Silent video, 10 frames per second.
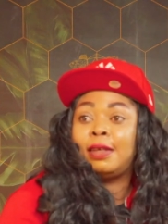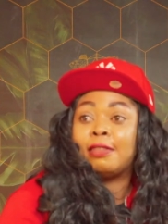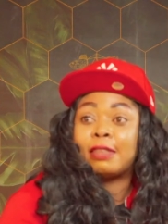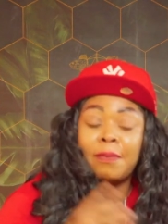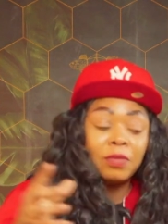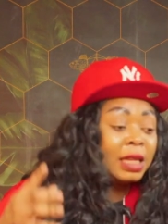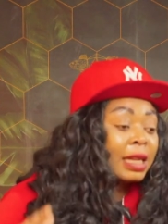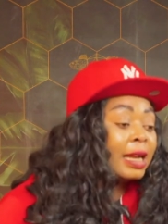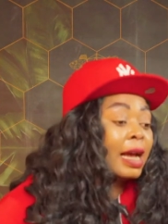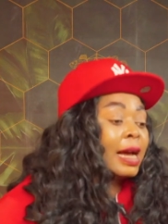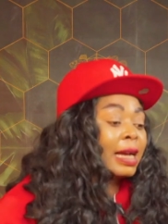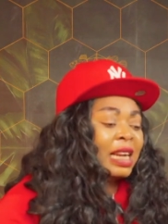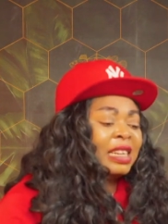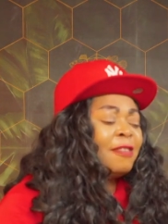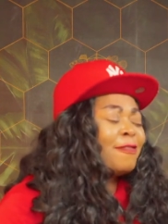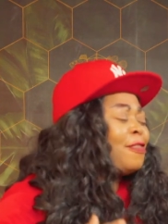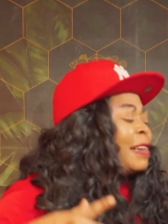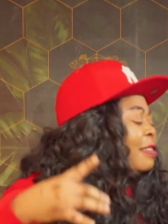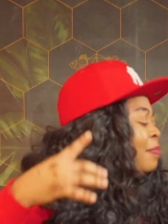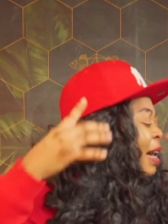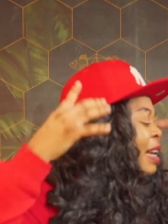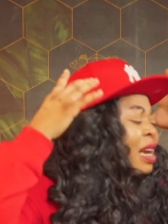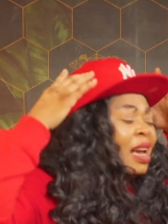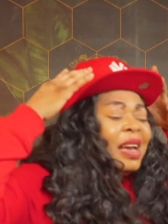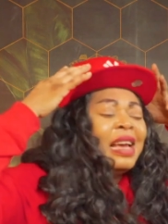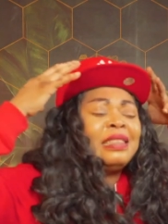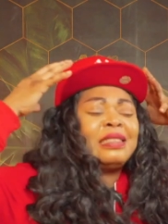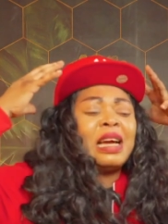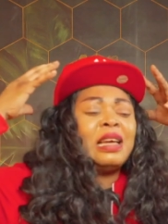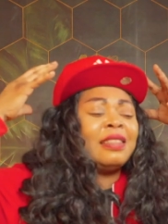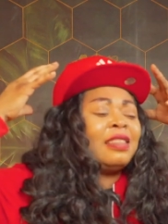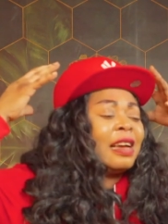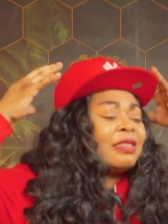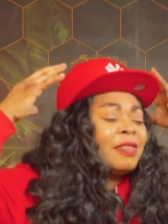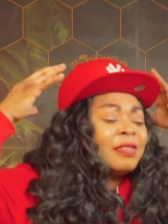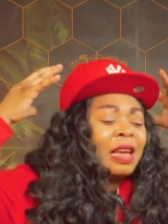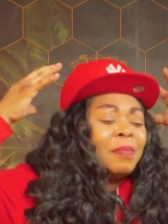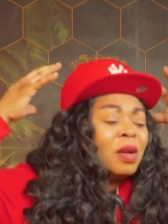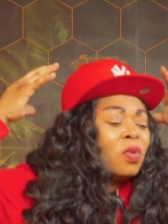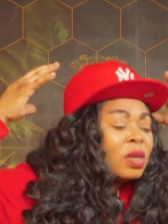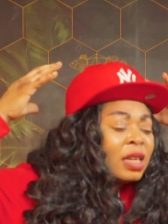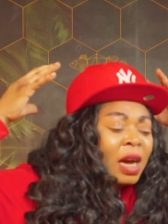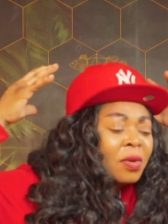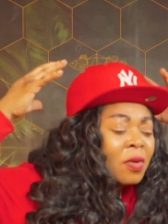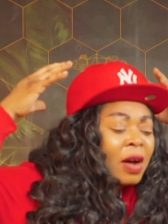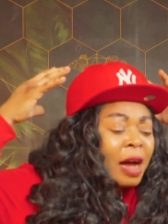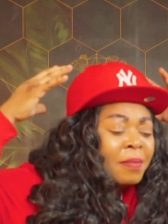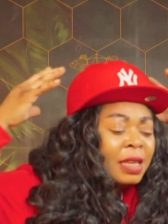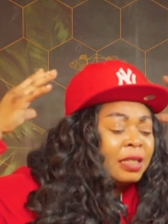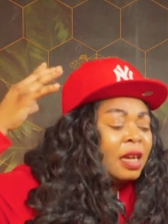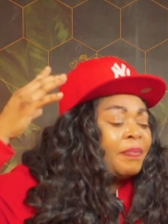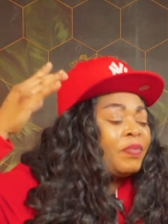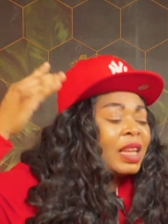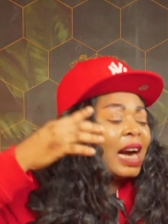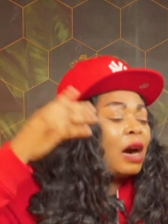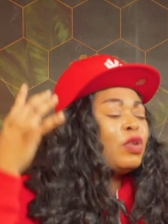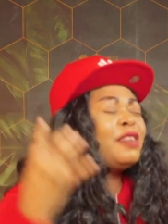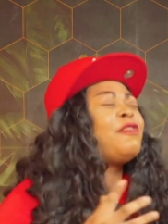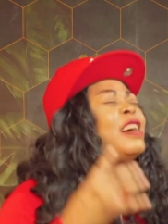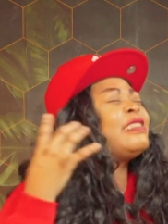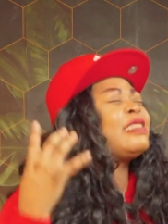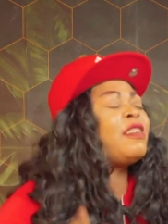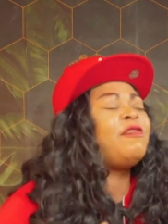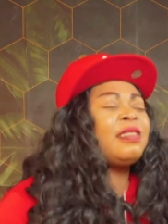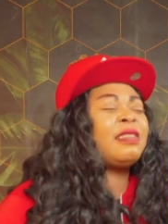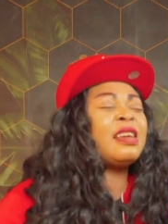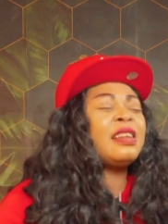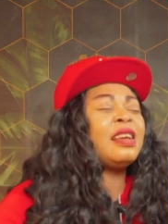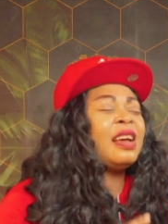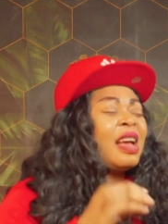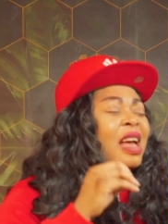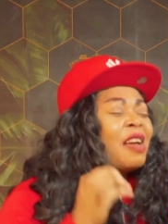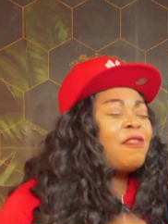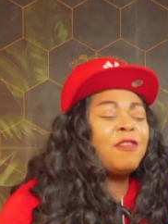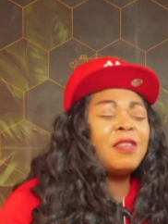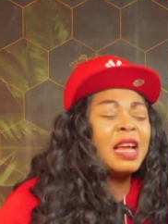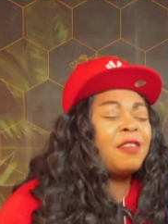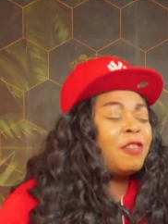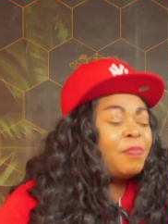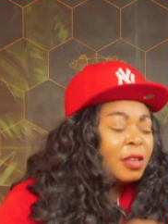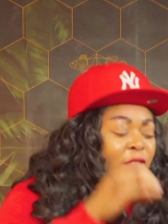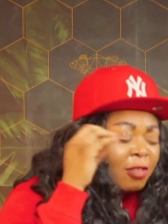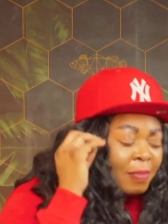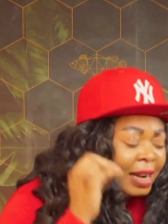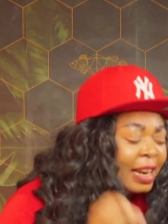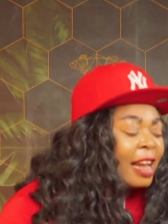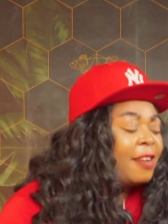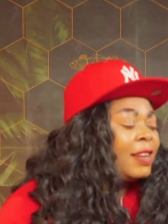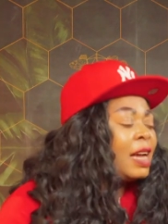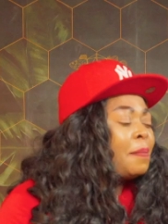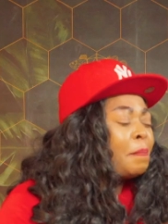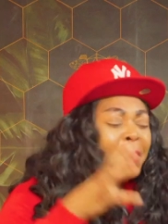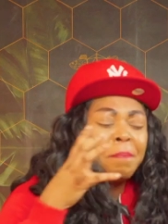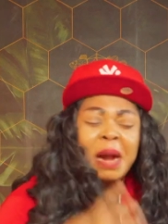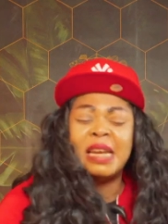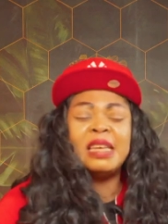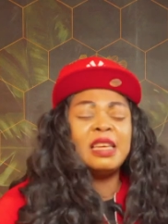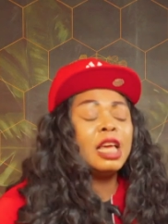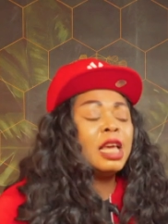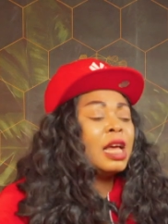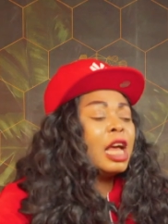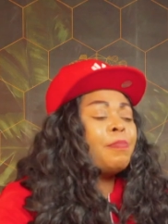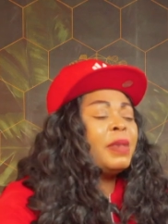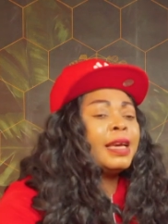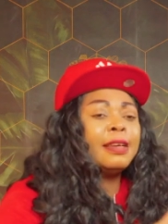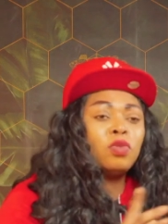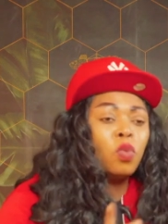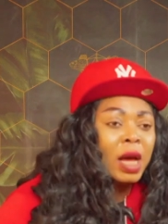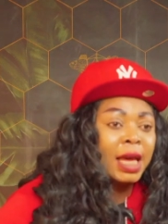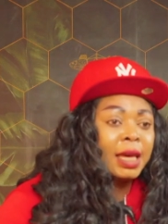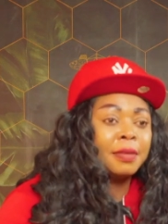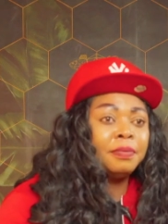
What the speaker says: Something that I can invest my, and as if say me who need that require, I mean, I will invest everything, every bit of my life, my money, and make it work.